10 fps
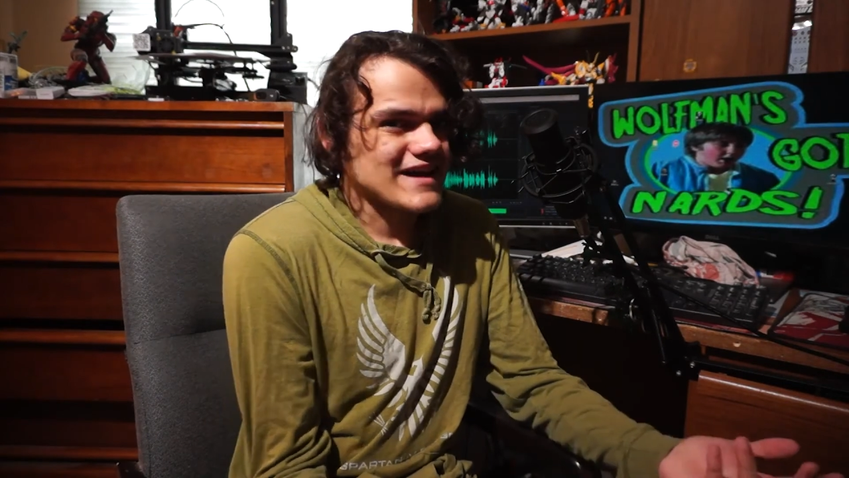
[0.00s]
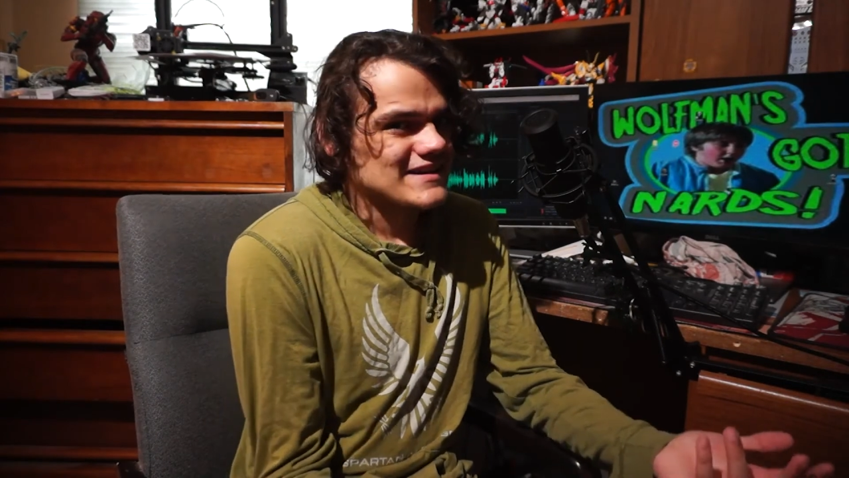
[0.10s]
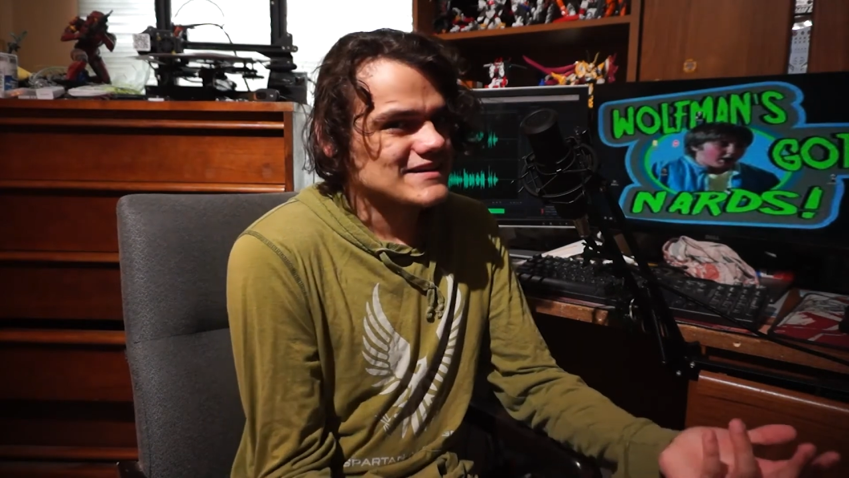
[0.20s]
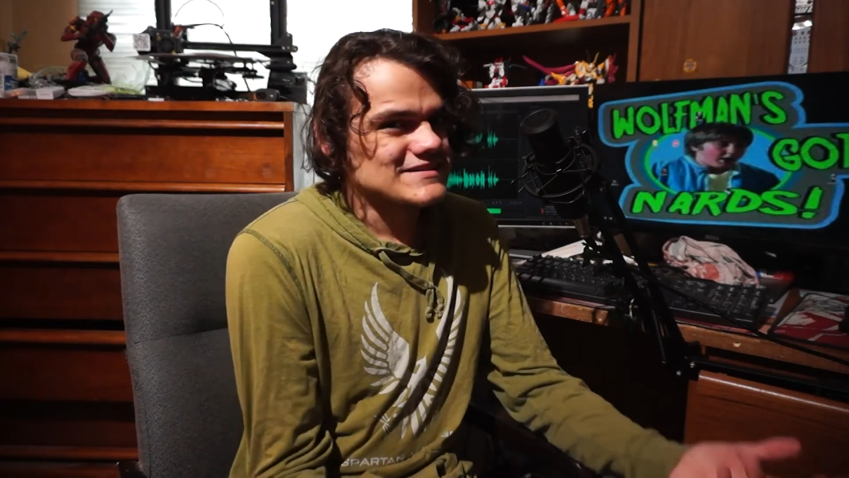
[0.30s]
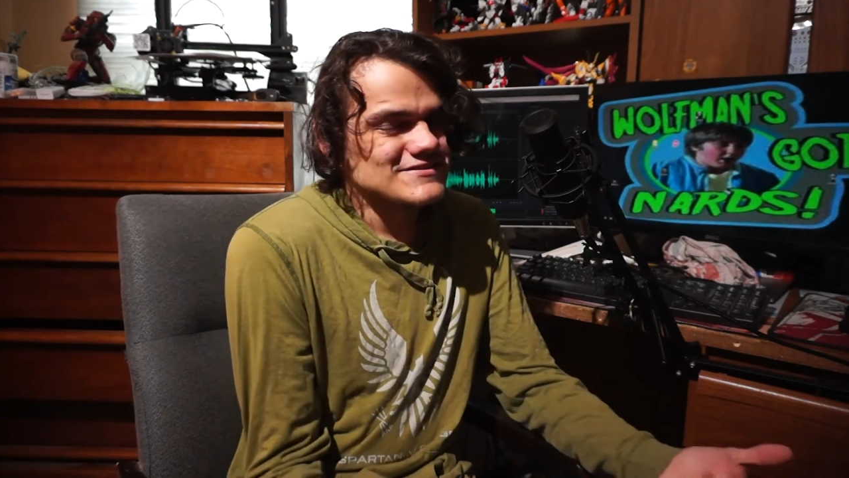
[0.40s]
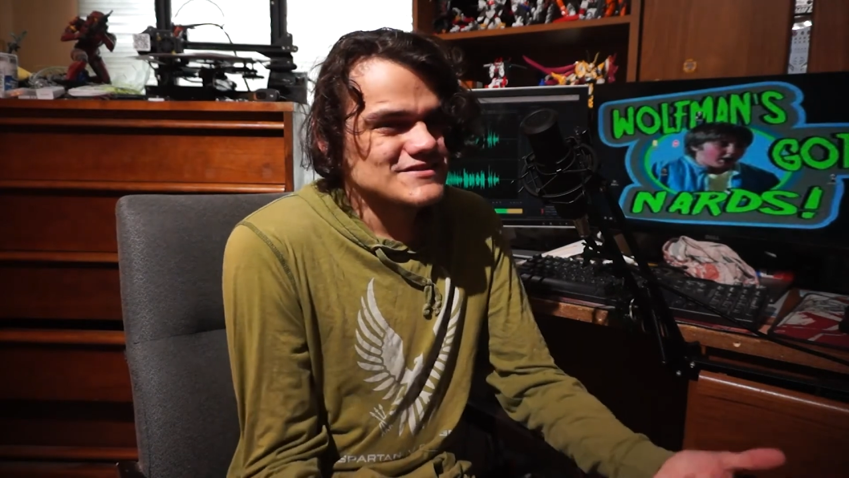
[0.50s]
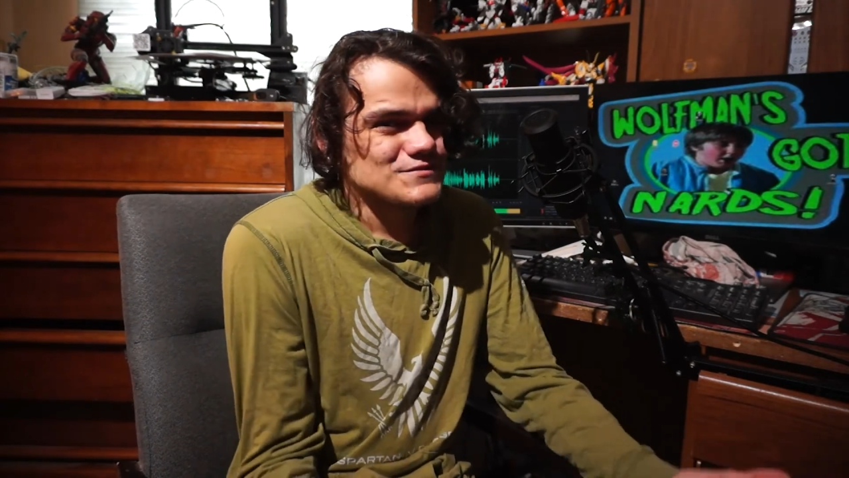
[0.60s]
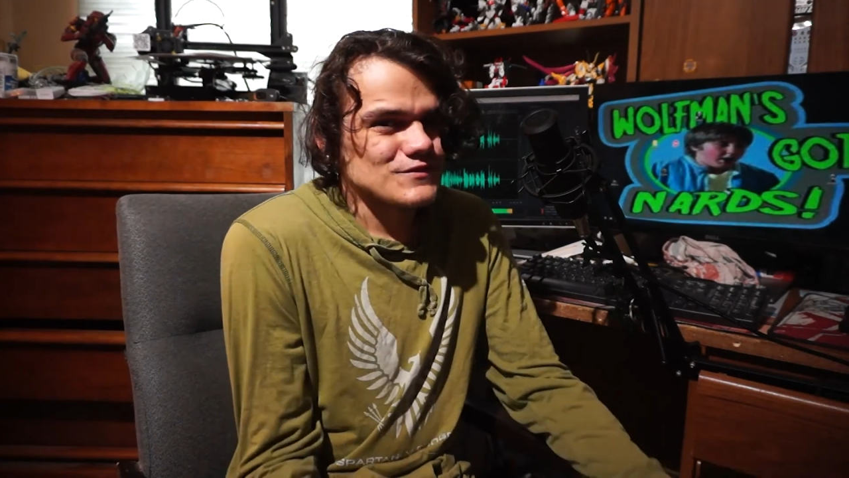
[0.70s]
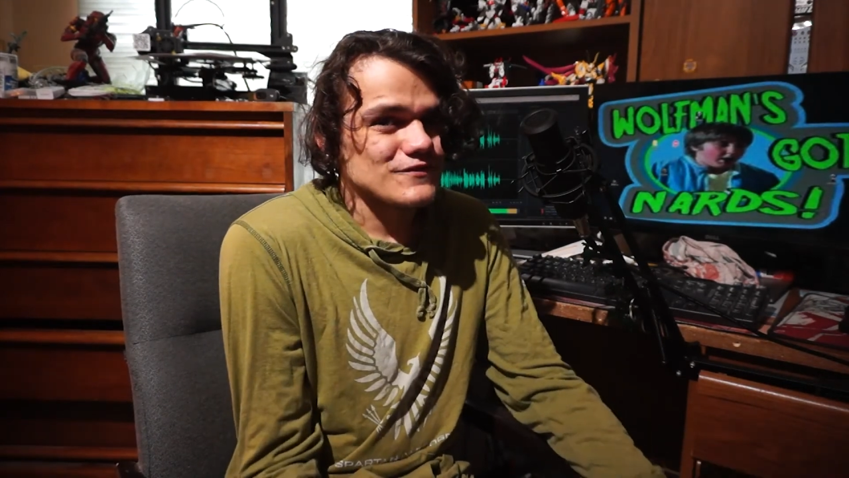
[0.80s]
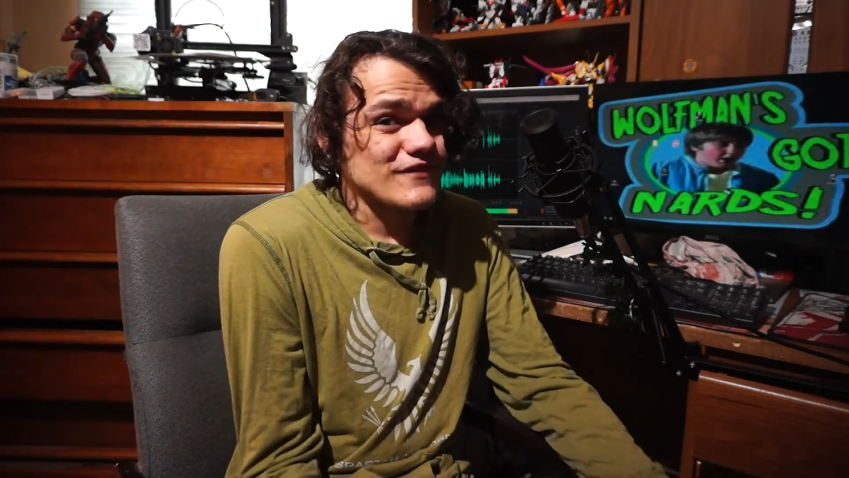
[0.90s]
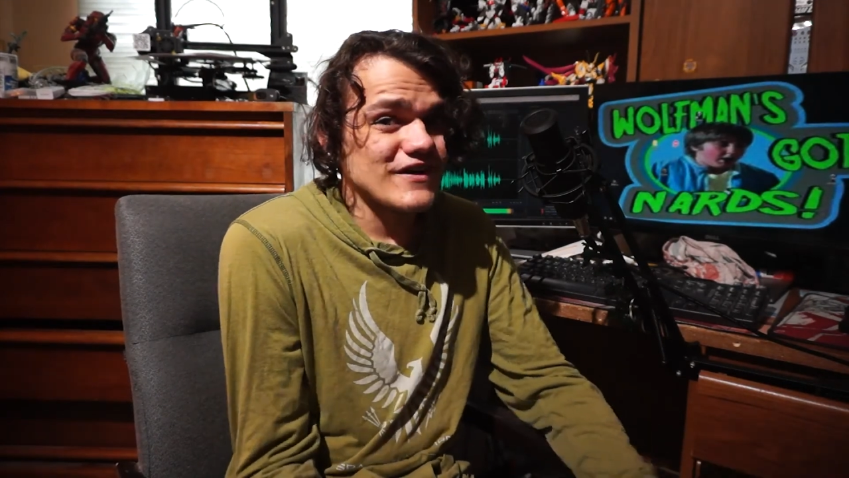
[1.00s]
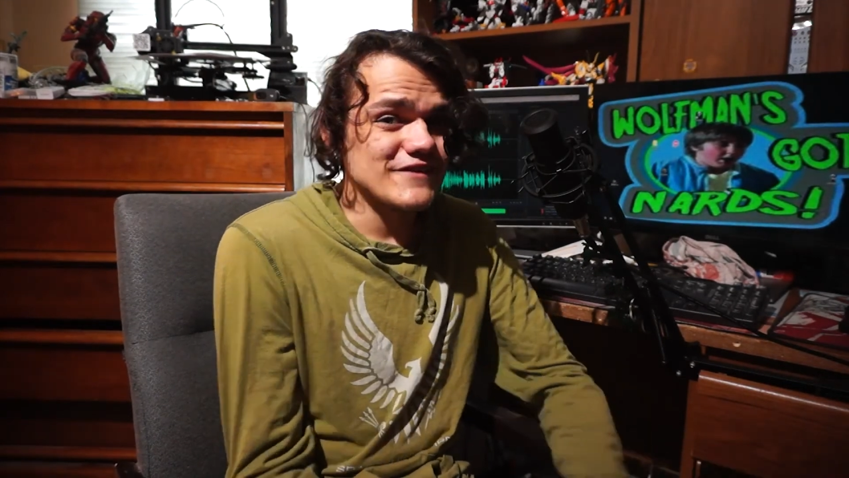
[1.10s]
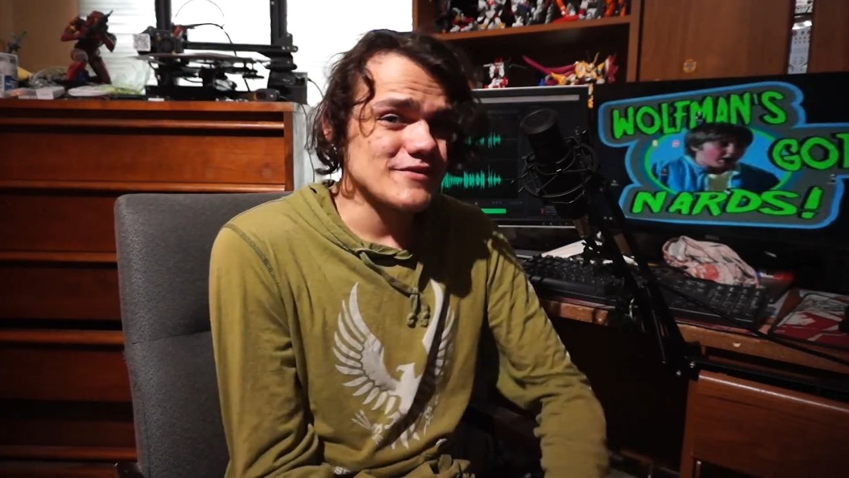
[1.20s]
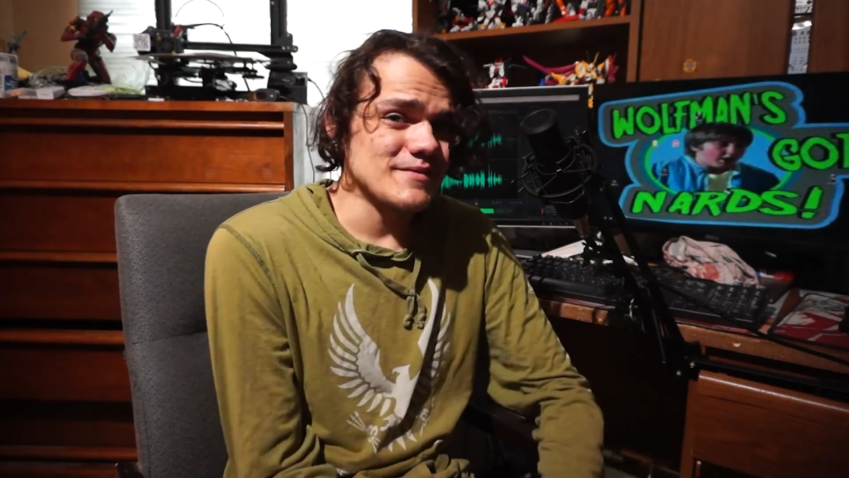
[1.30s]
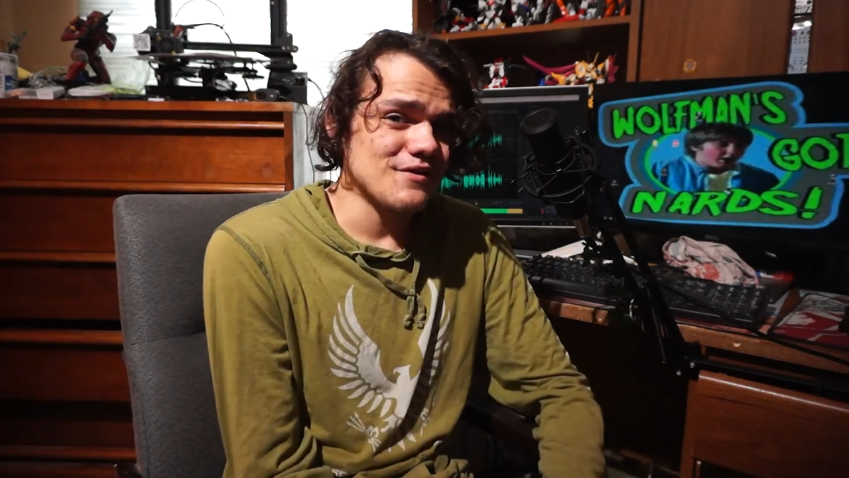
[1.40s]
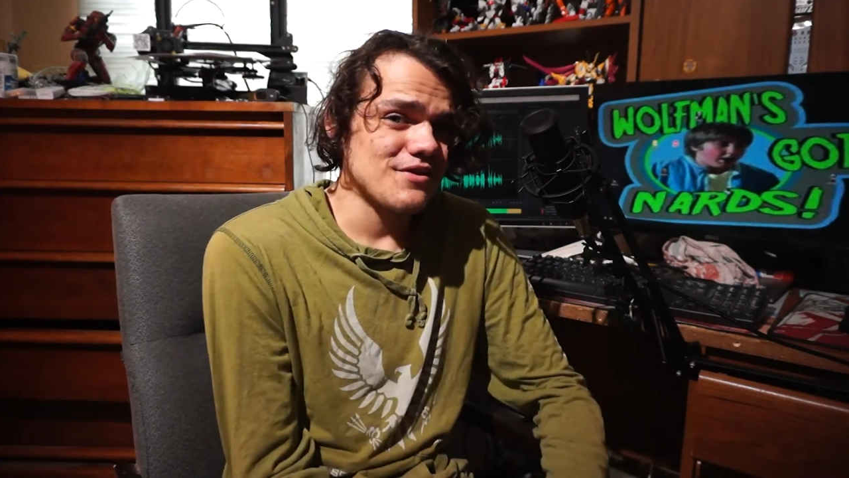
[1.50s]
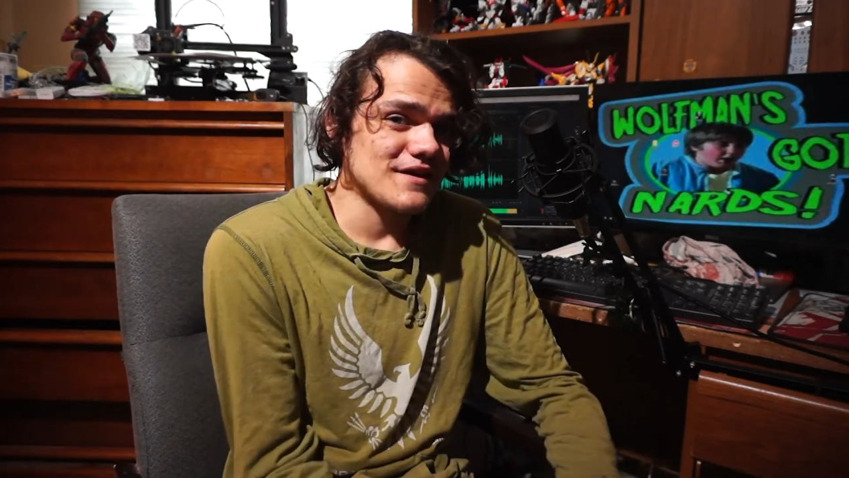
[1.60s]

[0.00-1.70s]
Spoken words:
kind of do this for fun every month.